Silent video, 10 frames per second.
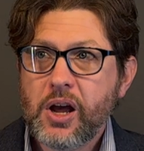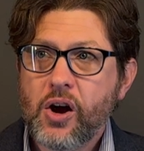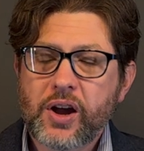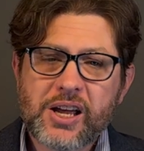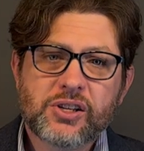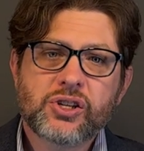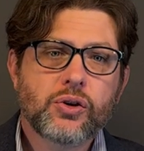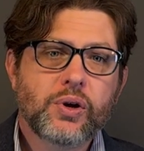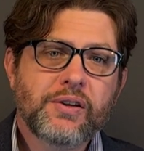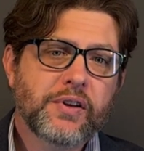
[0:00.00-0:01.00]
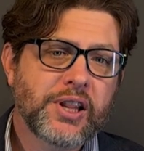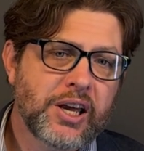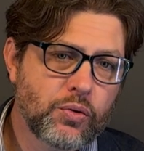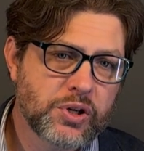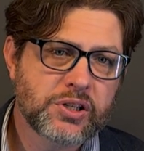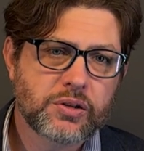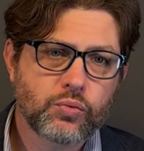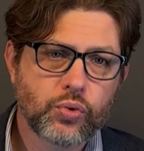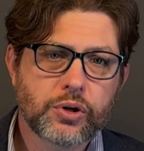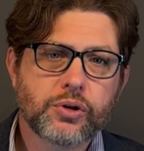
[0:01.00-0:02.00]
Okay, so if a linguist
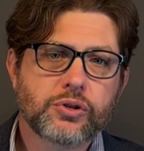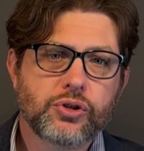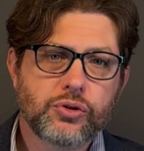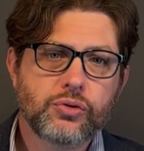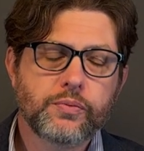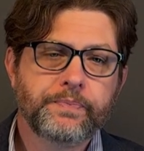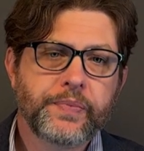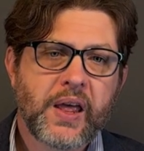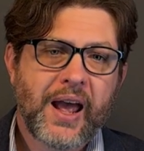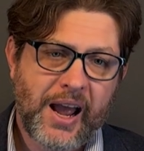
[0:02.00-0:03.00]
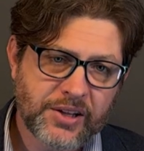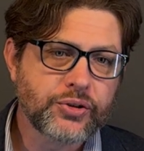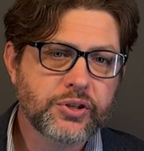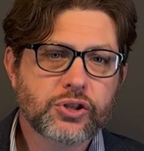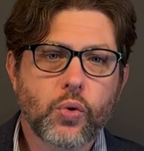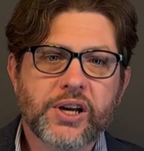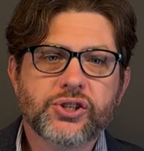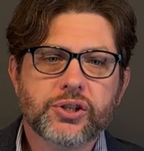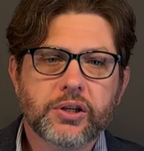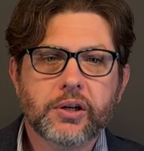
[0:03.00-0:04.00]
were to answer this
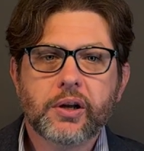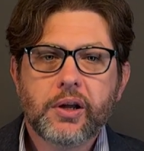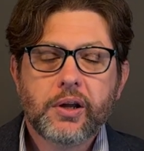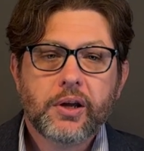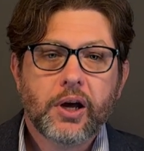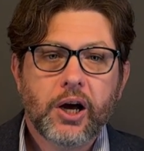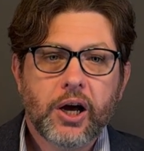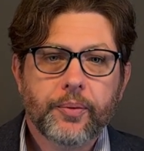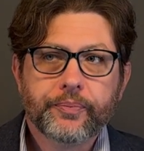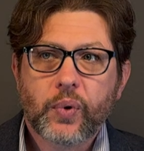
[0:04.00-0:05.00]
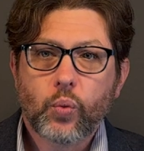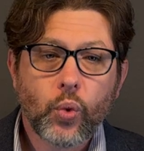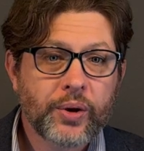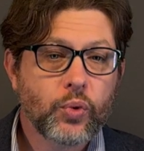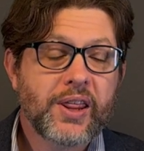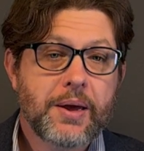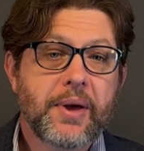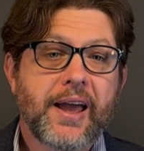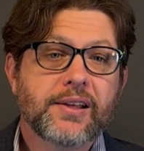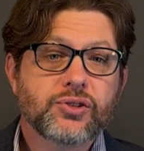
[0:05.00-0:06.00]
question, one way they
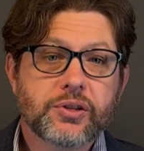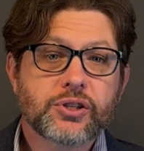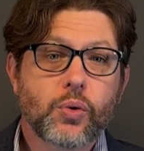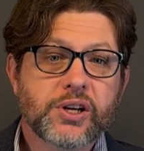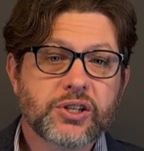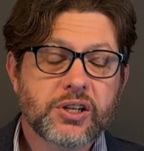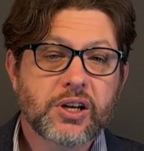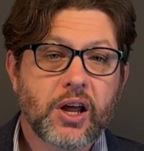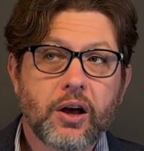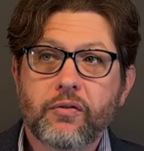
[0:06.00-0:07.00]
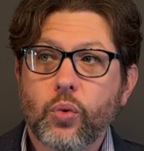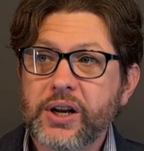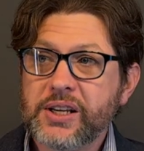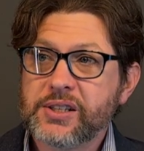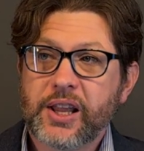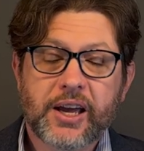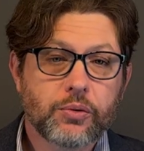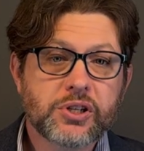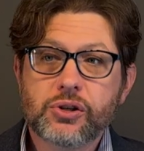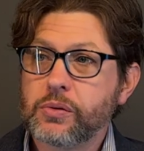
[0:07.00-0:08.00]
may answer this question of what is
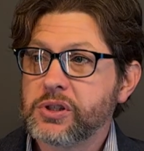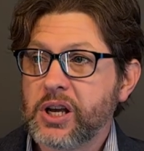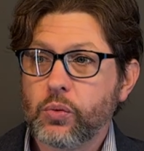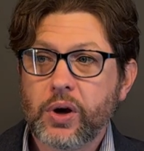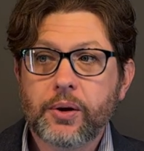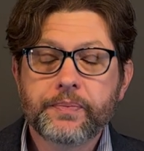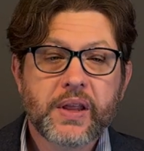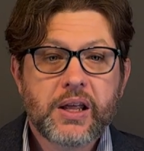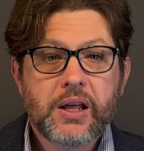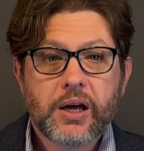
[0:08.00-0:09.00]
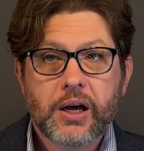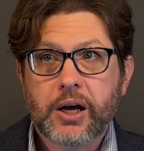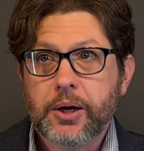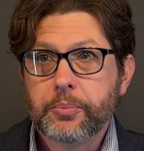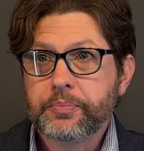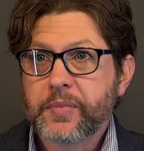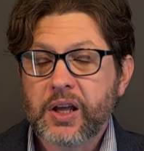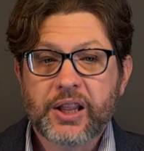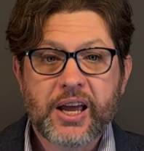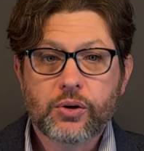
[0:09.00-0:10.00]
language, you could say, well, a
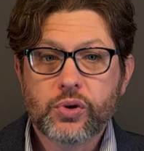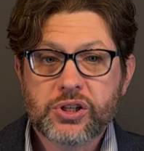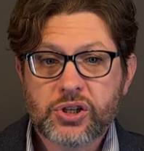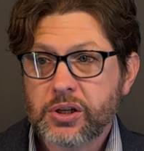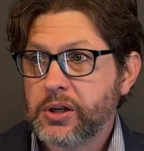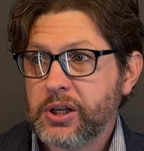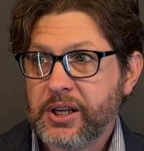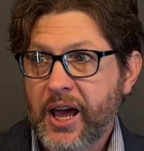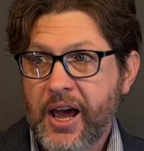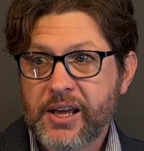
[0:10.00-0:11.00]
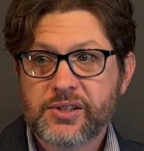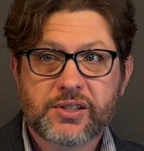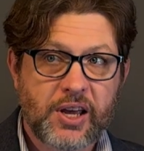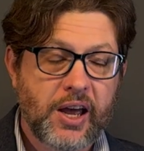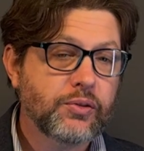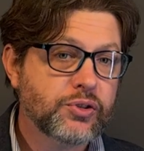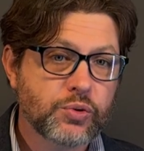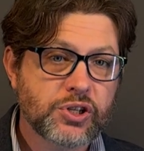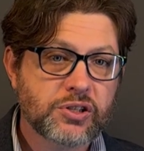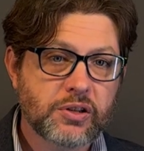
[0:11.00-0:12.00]
language has sounds,
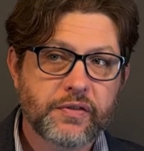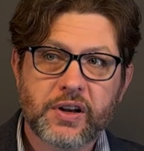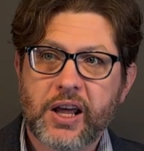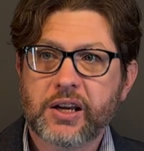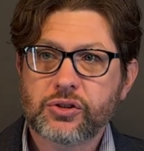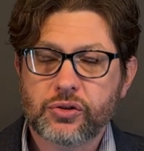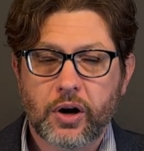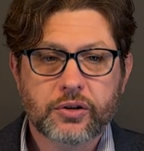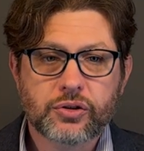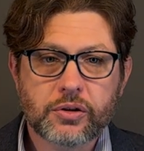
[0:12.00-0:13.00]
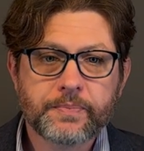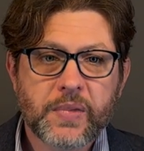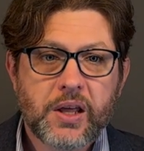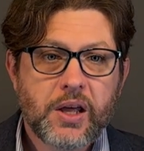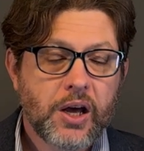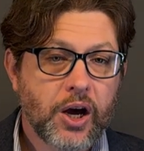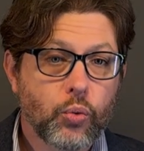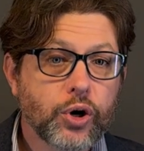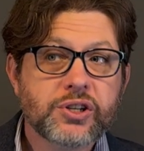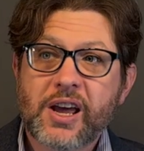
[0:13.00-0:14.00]
which is the phonetic structure.
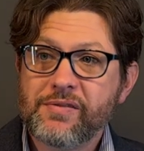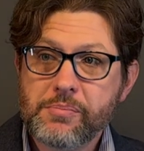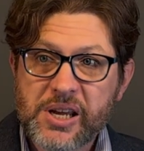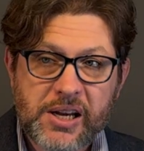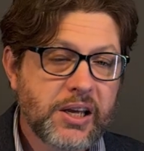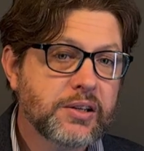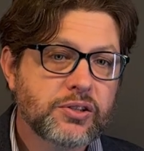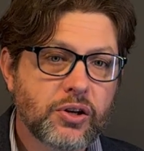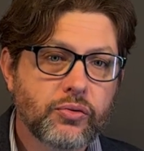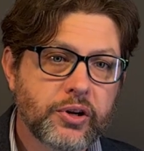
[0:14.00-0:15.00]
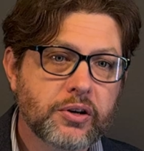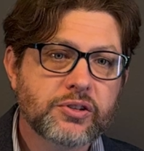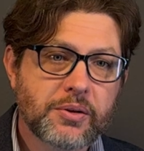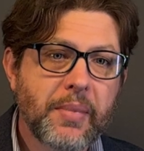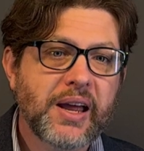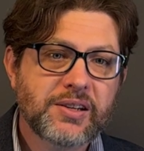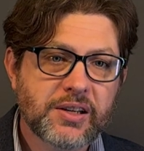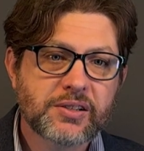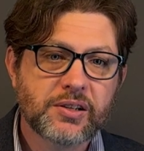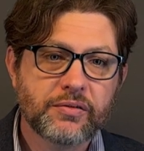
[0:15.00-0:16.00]
Words have meaning, so there are
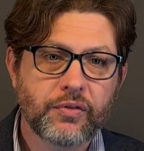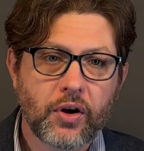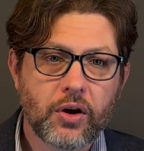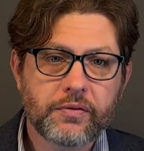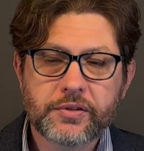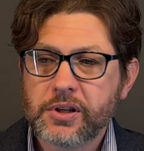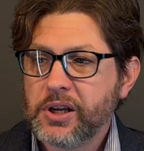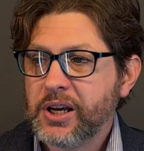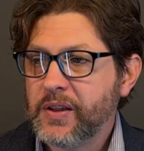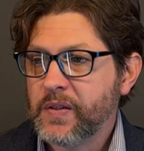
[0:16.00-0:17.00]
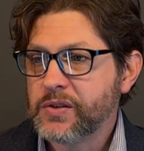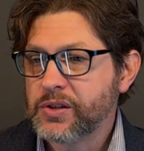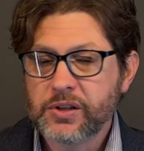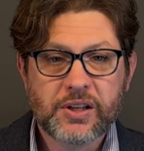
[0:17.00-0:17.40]
semantics involved in this.